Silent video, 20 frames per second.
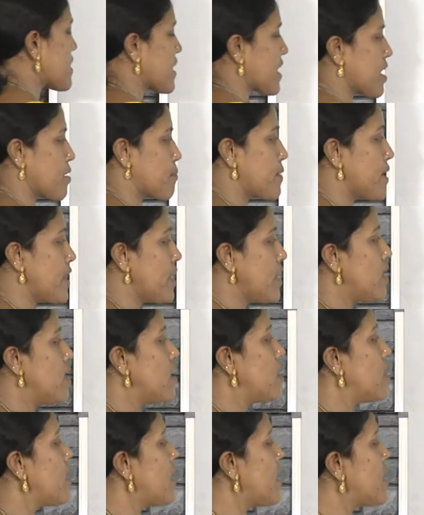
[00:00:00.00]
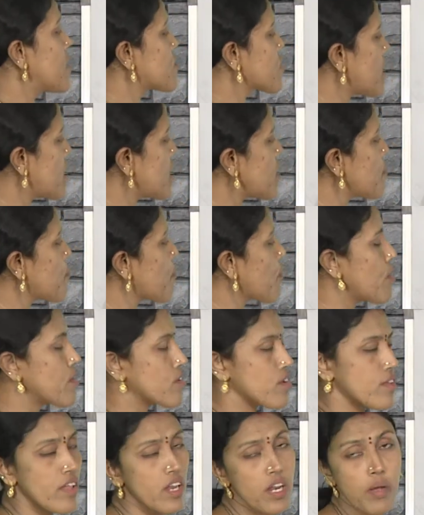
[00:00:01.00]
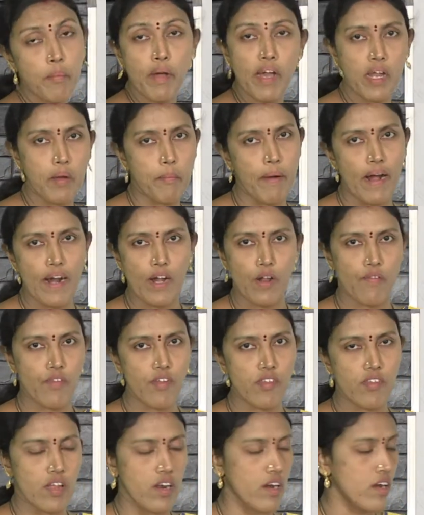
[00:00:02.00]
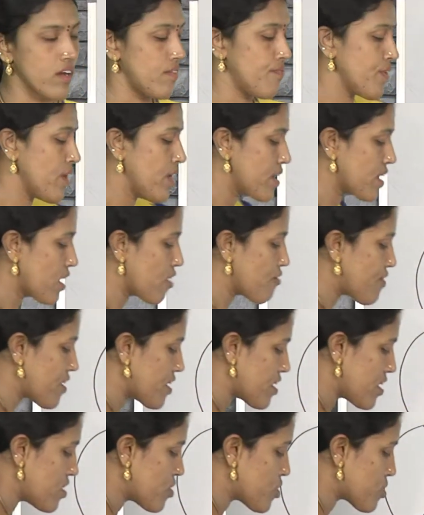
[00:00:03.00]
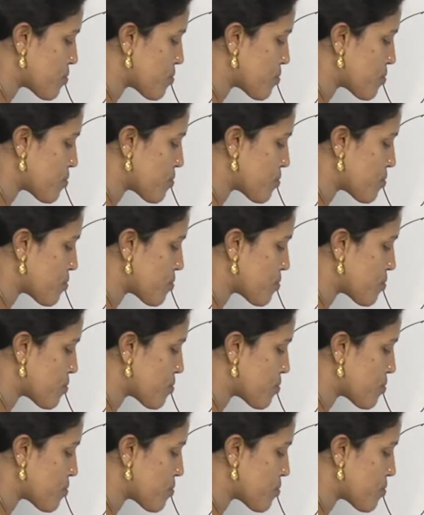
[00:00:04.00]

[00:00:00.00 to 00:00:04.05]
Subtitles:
AB at any point on the remaining part of the circle. Now, we need to